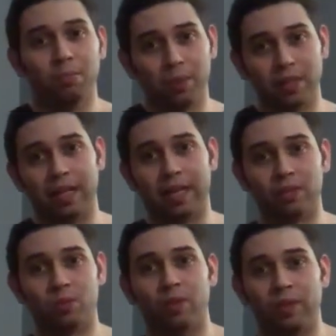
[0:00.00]
But the
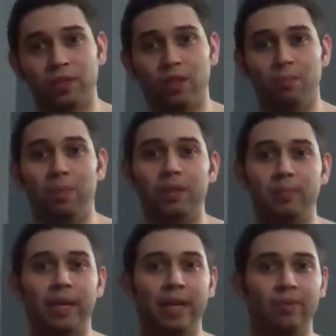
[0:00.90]
X12 are still much
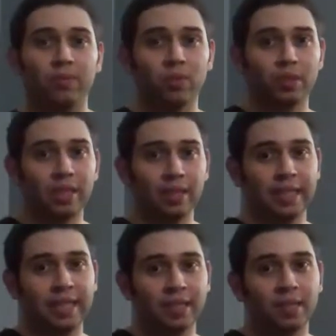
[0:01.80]
better headphones than
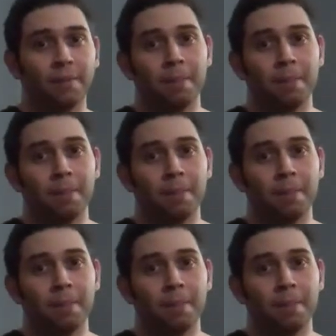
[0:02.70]
these,